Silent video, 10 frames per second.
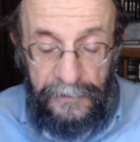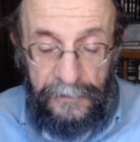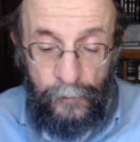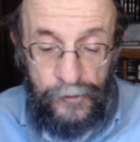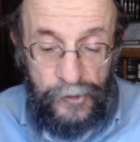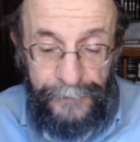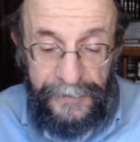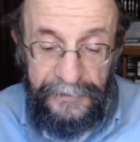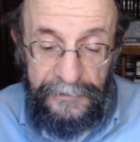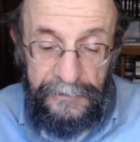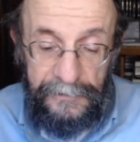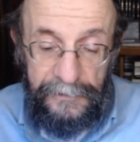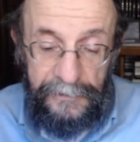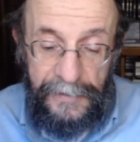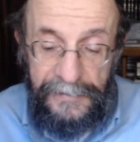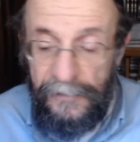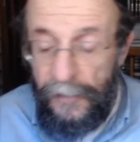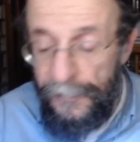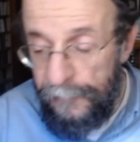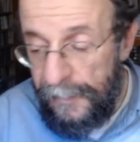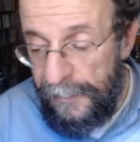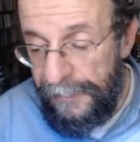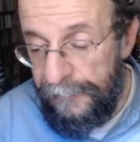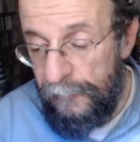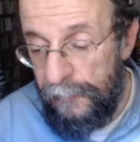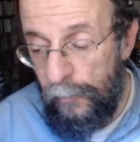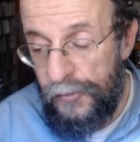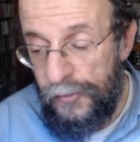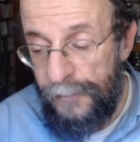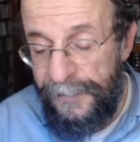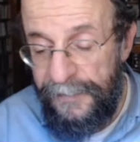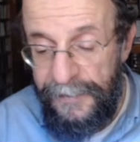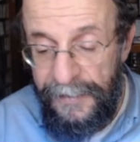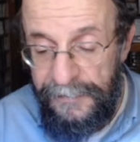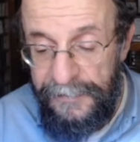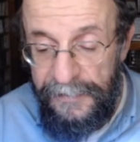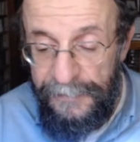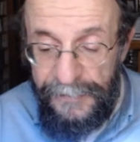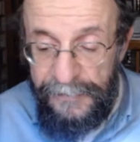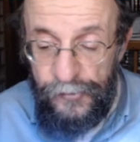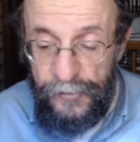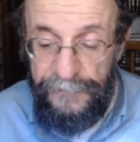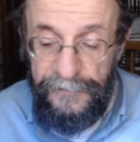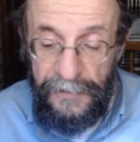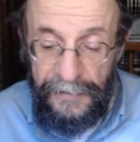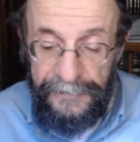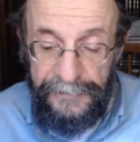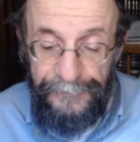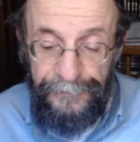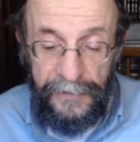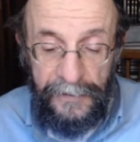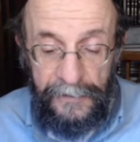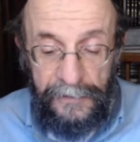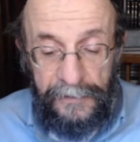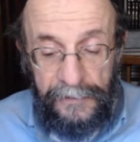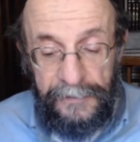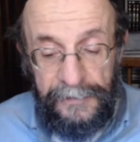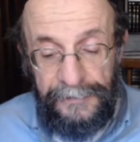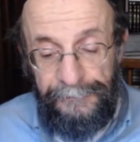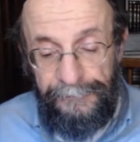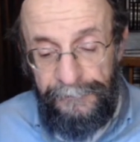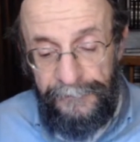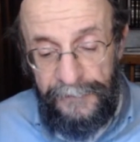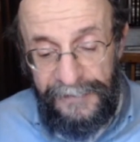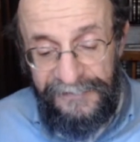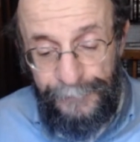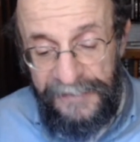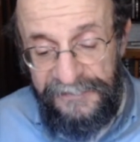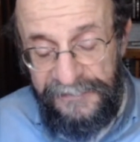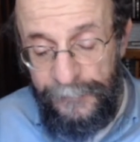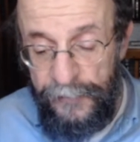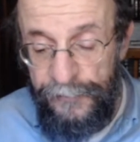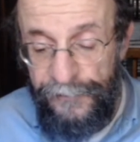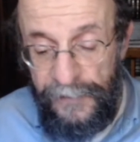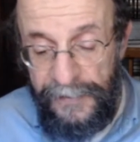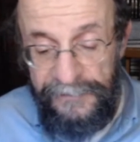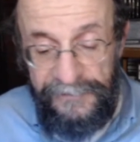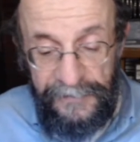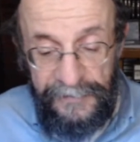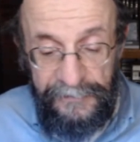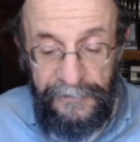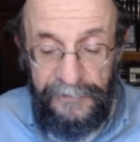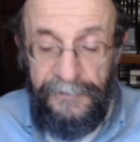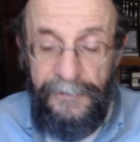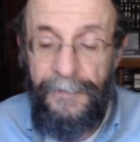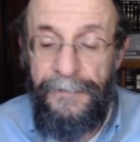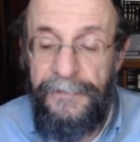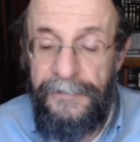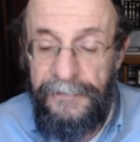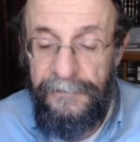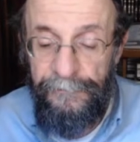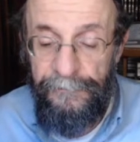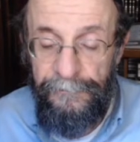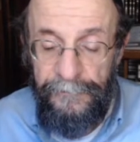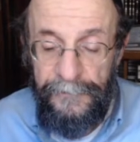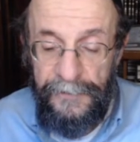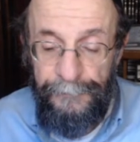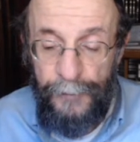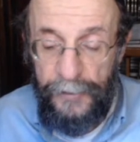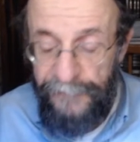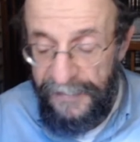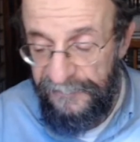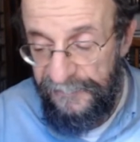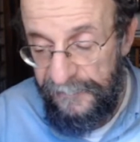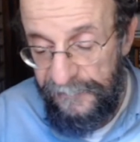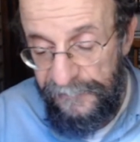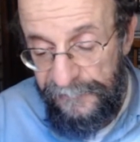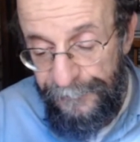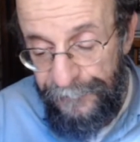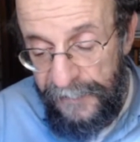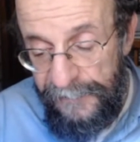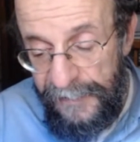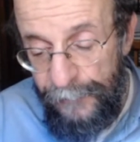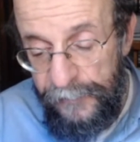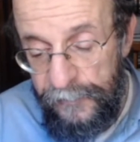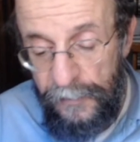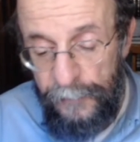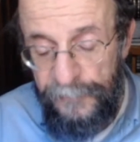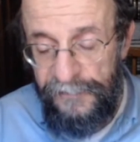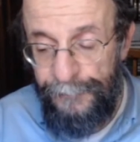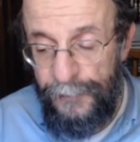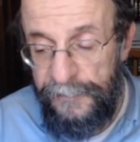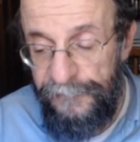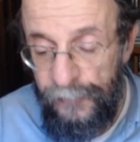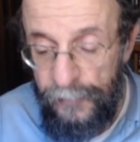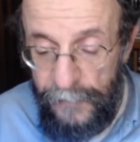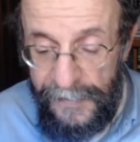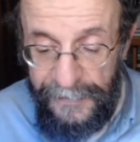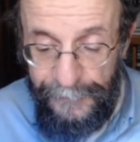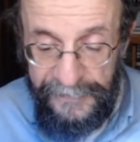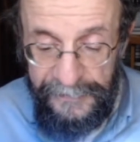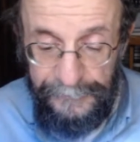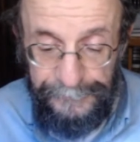worshiping any other God or worshiping any image of God. That's basically what you find in the book of Exodus. And then when you go to the book of Deuteronomy,